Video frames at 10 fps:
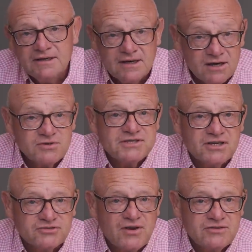Her
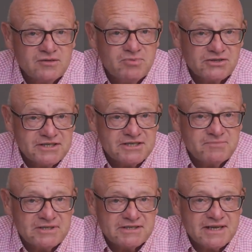research found that
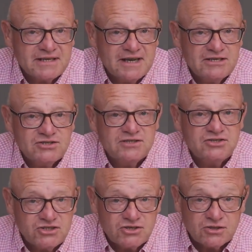participants engaged in
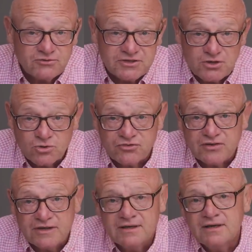digital
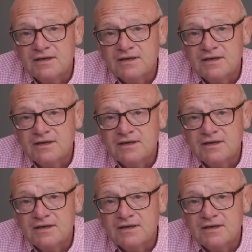photography